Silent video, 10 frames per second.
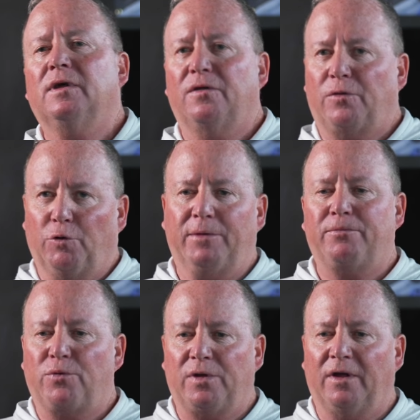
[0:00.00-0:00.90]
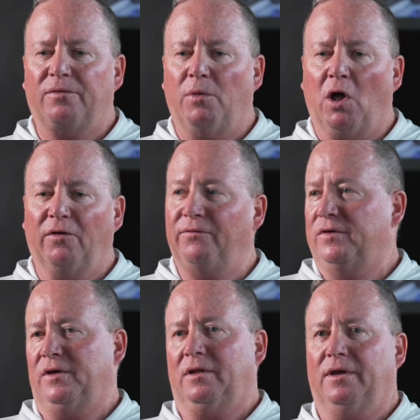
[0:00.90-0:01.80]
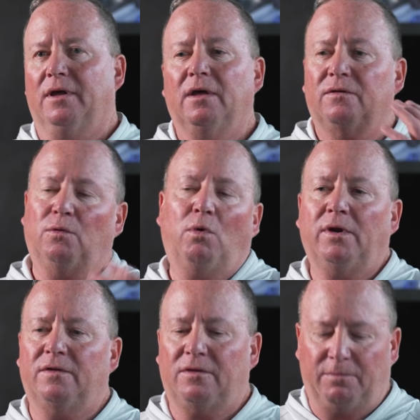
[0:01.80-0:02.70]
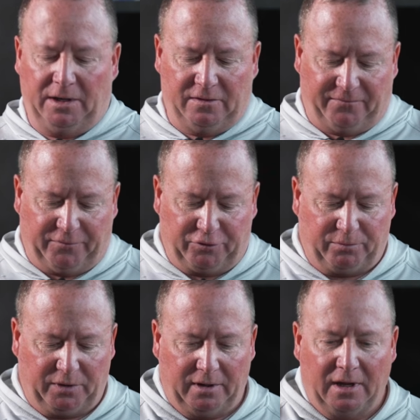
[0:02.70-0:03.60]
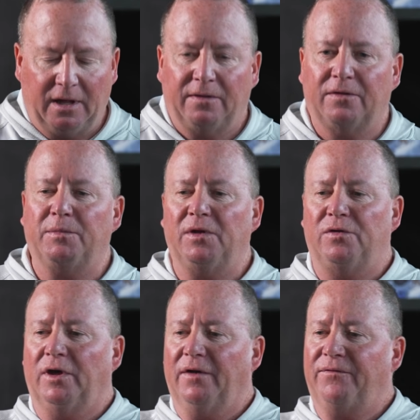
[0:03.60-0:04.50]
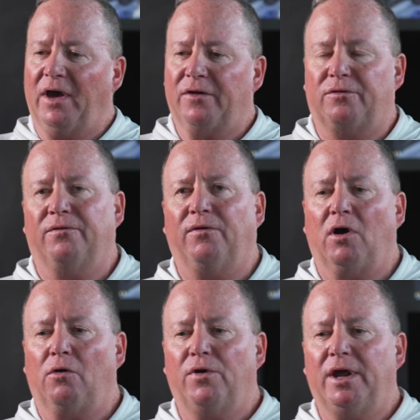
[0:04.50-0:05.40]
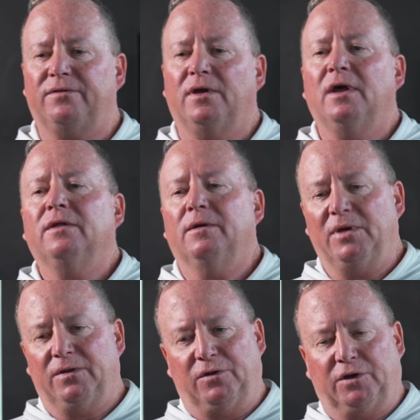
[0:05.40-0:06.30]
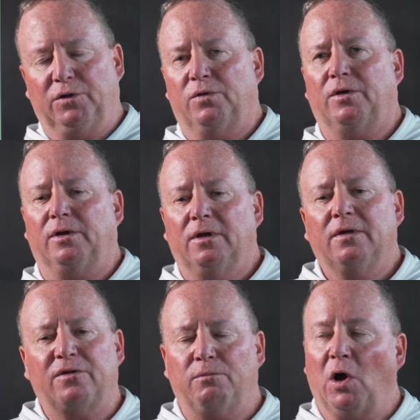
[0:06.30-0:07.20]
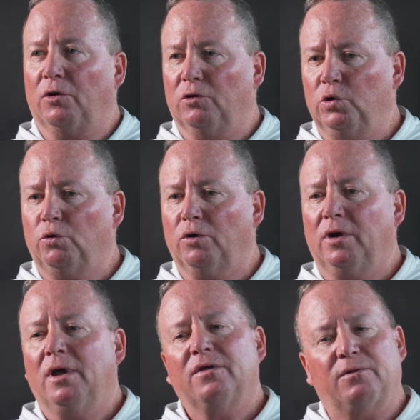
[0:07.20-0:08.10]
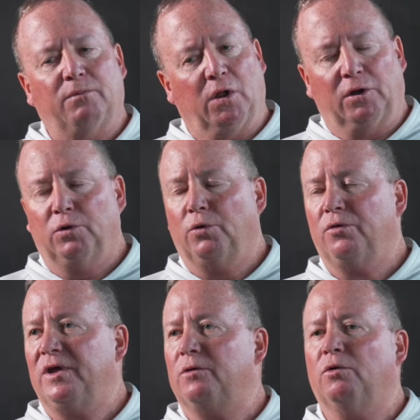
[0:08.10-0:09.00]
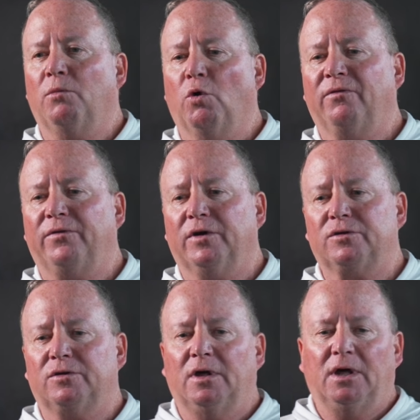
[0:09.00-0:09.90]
is 30% smaller physically. So what does this mean as a fisherman? This means you get a faster fall rate. That means you can use a smaller lure. Smaller lures equal more fish.